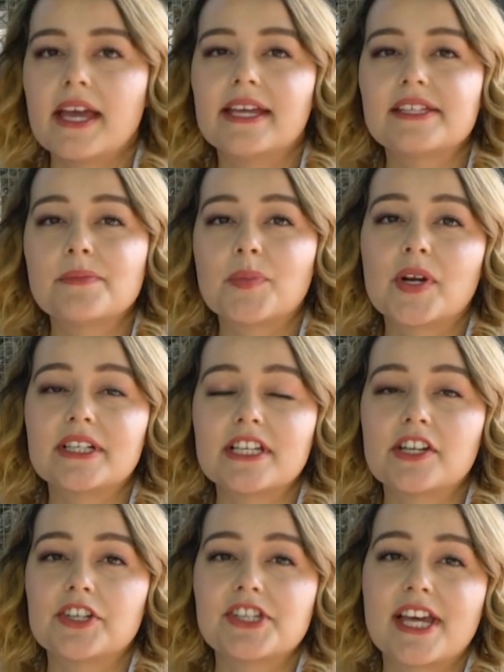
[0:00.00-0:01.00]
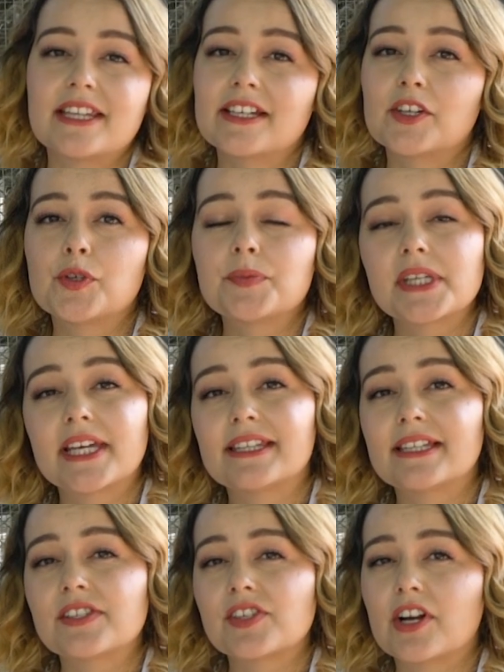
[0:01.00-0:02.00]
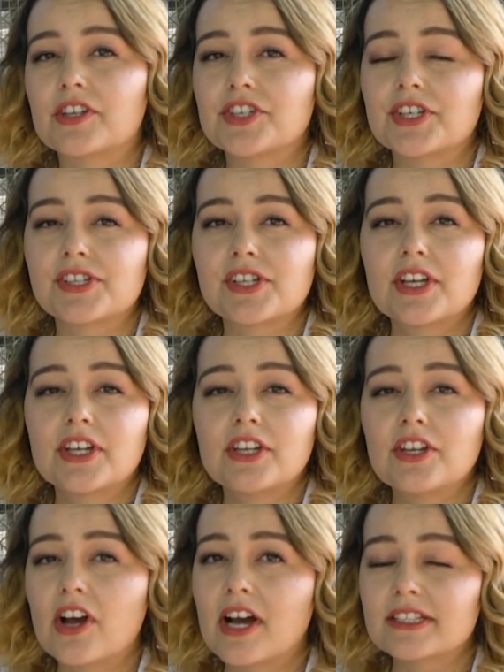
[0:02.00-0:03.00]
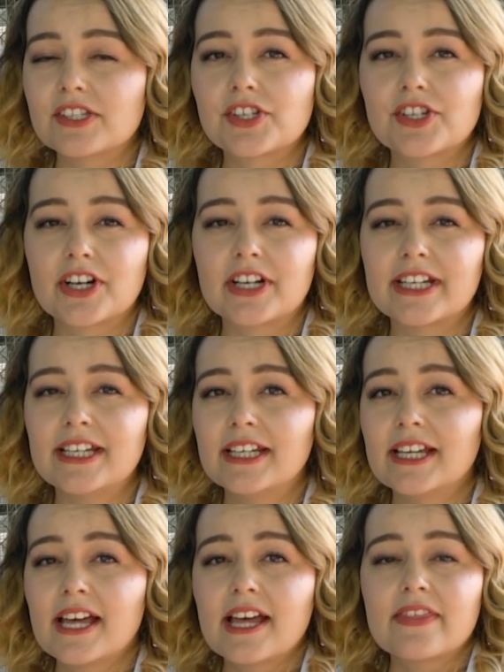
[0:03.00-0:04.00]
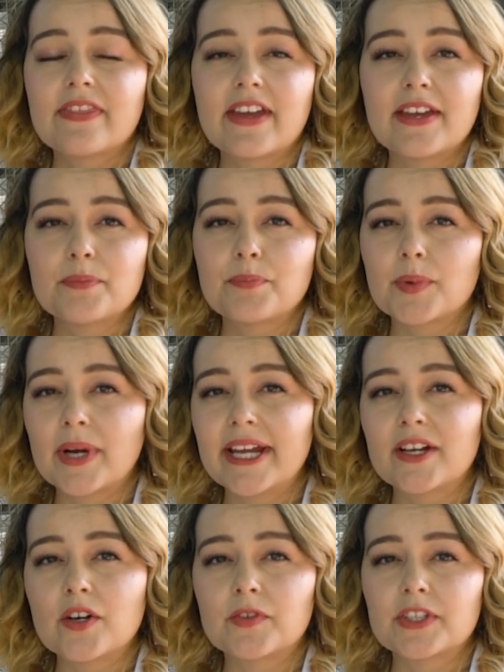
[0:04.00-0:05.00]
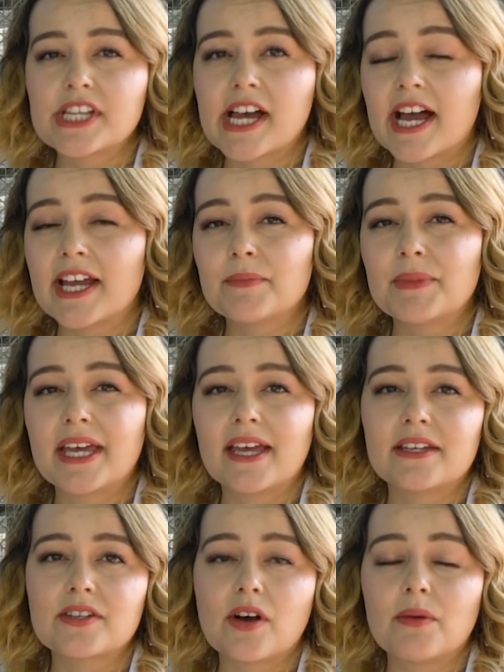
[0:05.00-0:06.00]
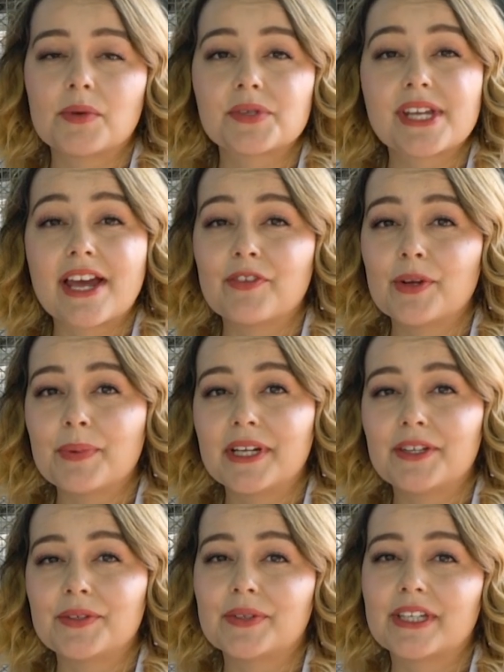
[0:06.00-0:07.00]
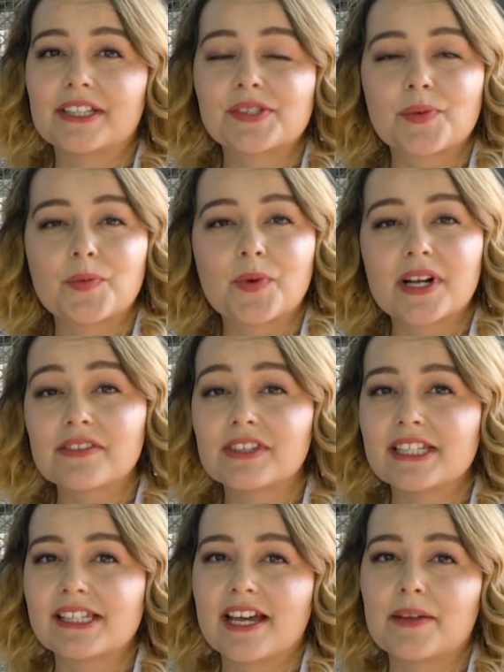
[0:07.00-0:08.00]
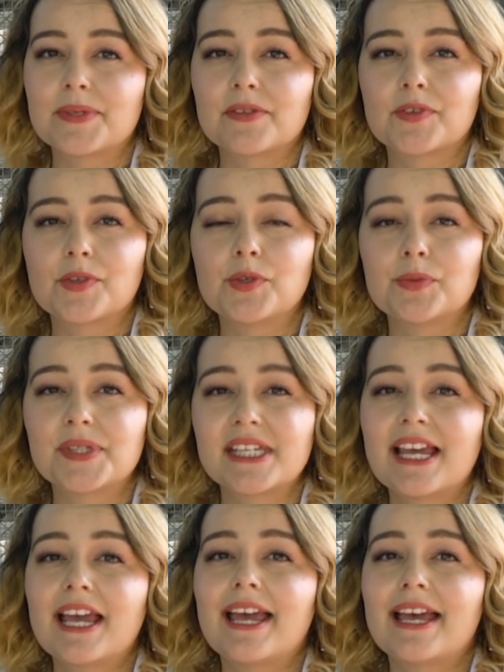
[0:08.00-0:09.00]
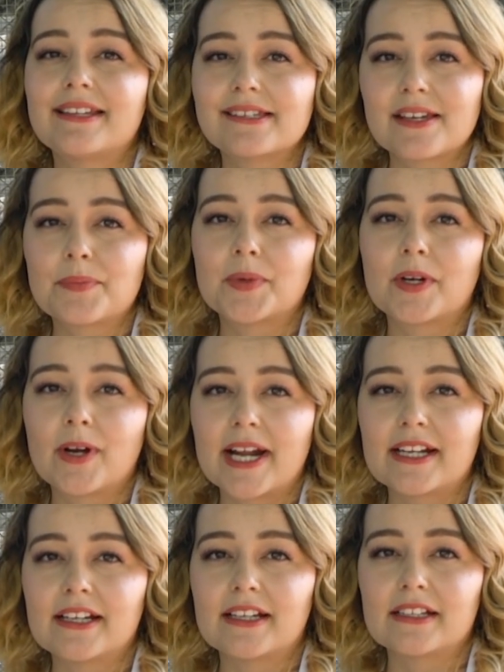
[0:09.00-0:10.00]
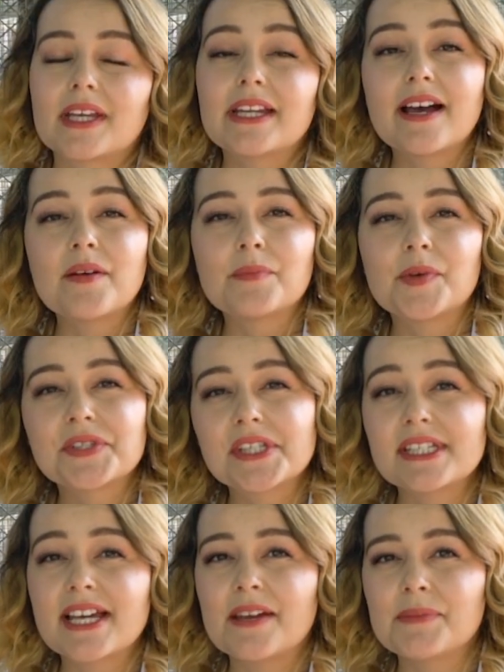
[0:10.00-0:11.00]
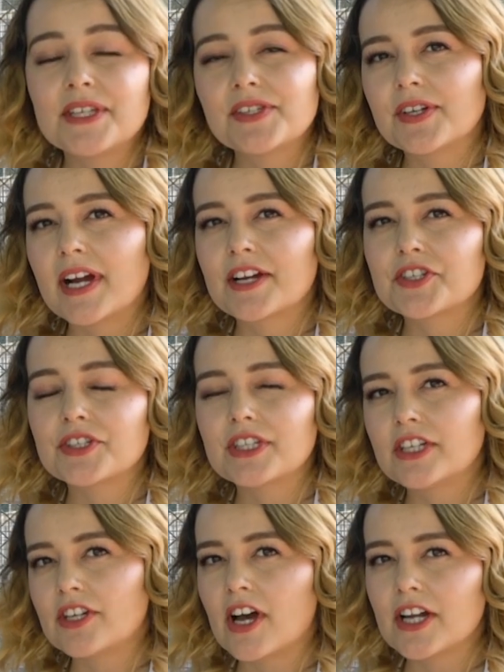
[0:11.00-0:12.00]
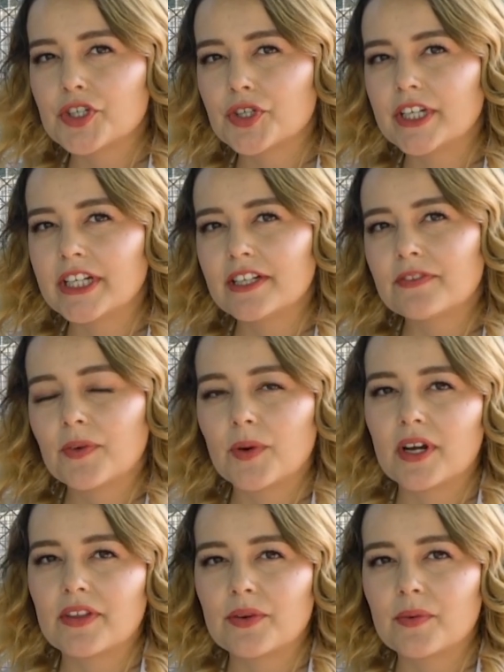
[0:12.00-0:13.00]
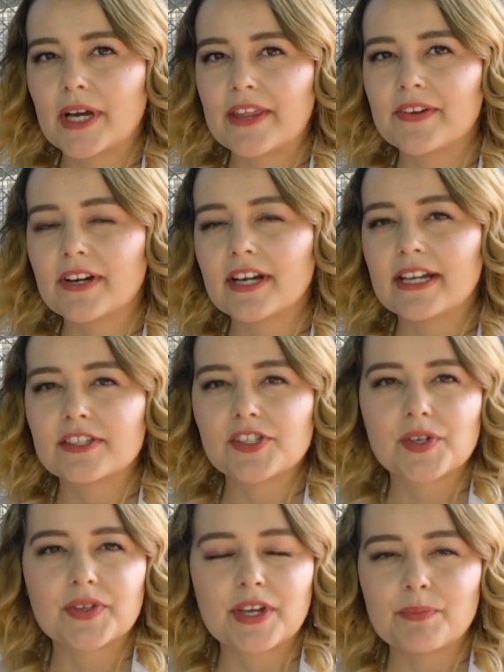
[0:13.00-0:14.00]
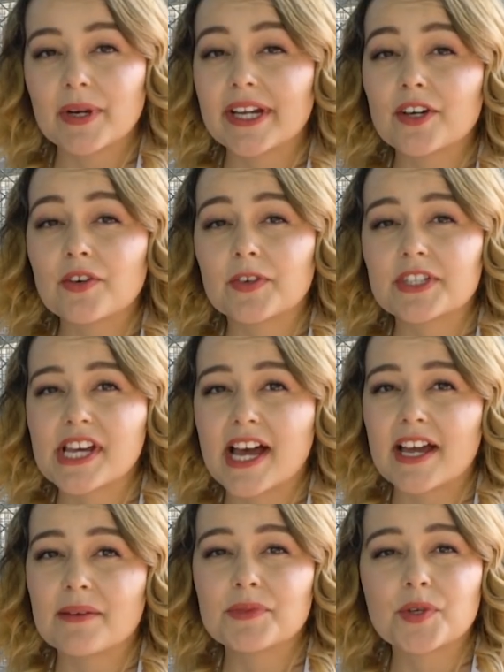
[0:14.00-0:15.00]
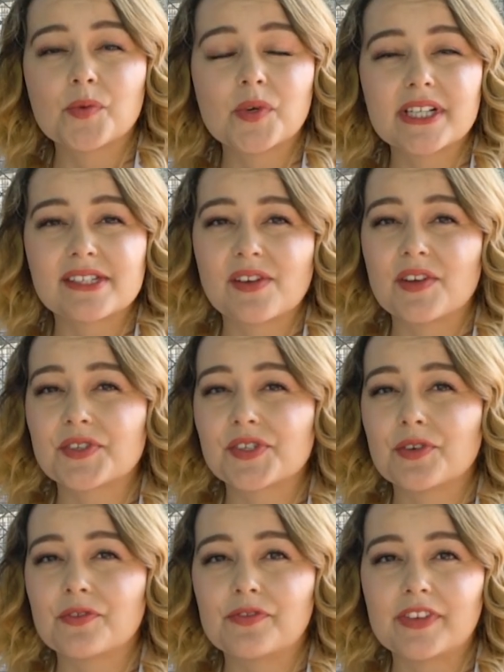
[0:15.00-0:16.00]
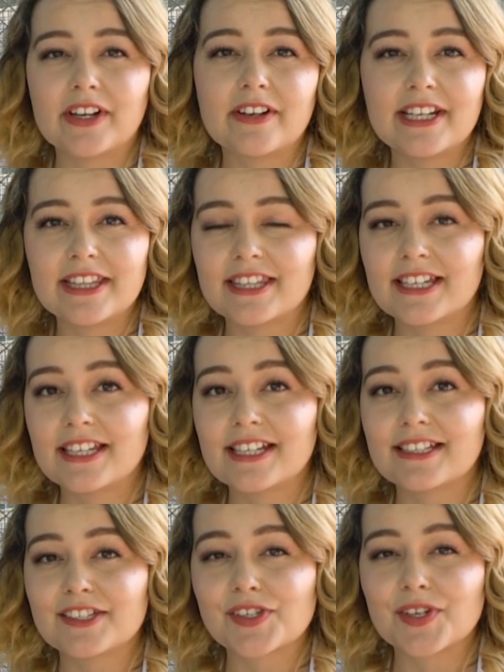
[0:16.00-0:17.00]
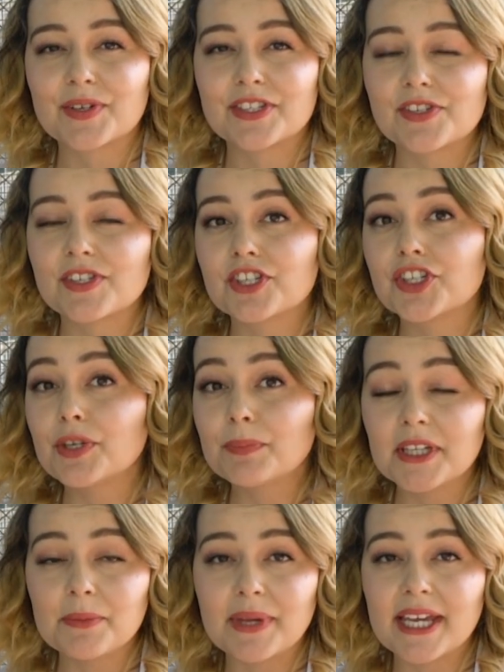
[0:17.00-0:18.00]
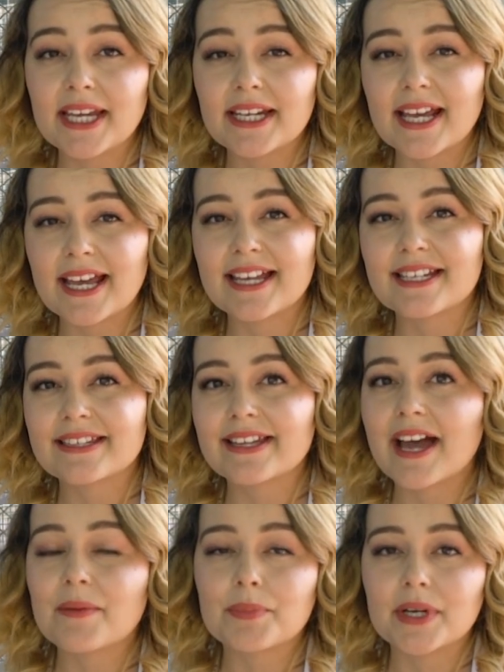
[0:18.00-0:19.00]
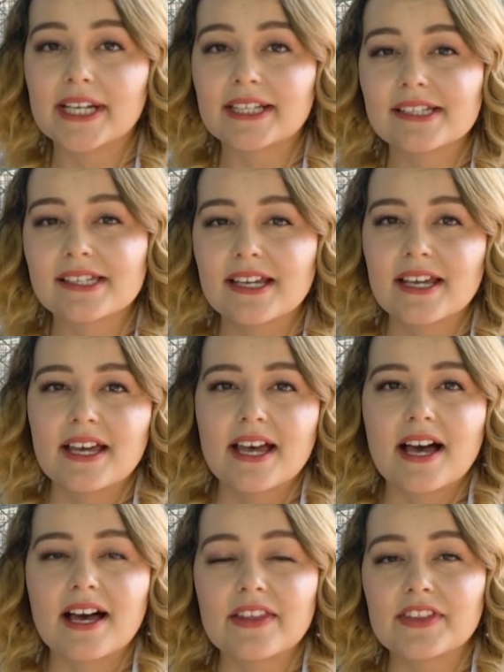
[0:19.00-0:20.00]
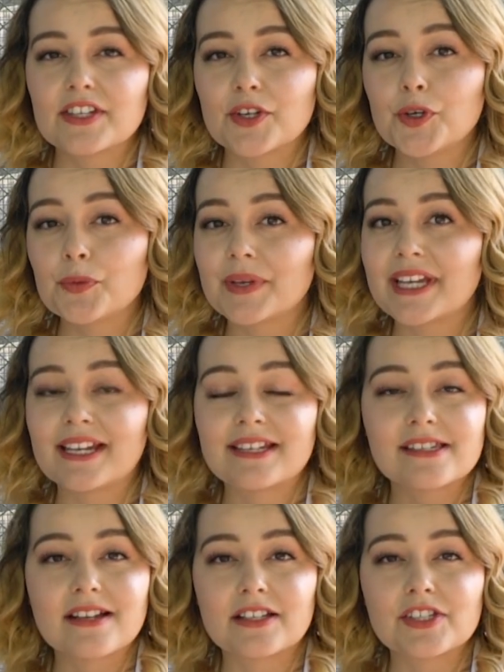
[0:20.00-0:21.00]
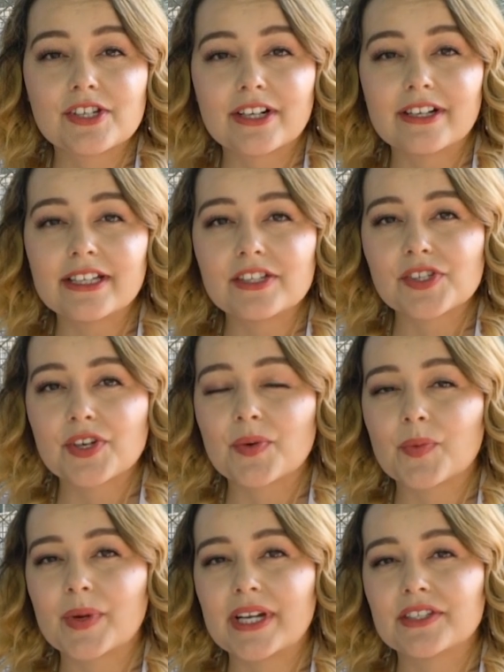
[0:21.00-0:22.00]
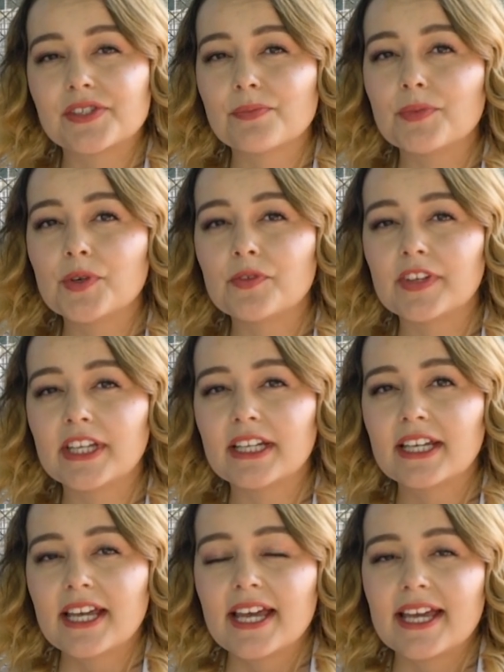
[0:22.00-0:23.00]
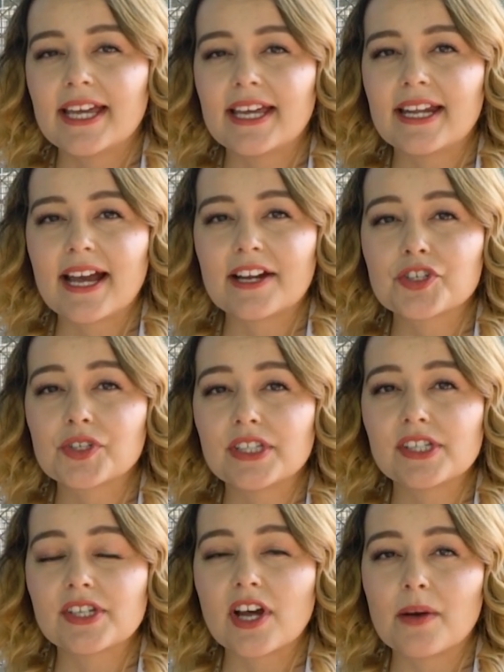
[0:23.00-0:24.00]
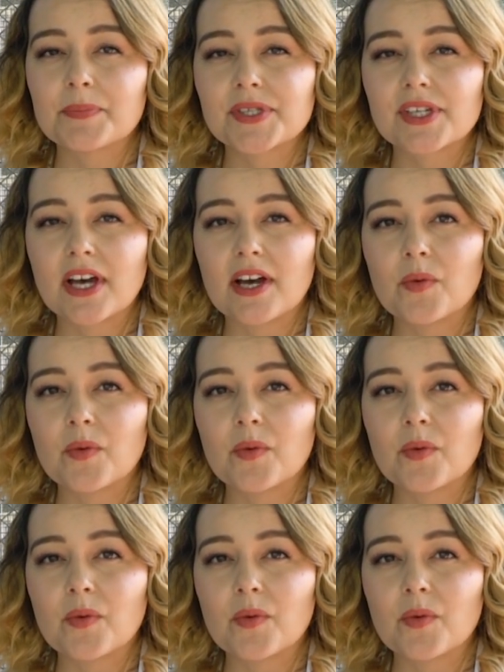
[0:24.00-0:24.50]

It's important to understand that coops like this are just not sturdy. They break over time, and almost everybody who gets one of these types of coops ends up regretting it. Now, most of the time these are actually not treated for the weather, and so they break over time. The wood is also very thin, and so it's cheaply made, and that breaks. The coop, again, is not sturdy, so when it's moving, it actually stops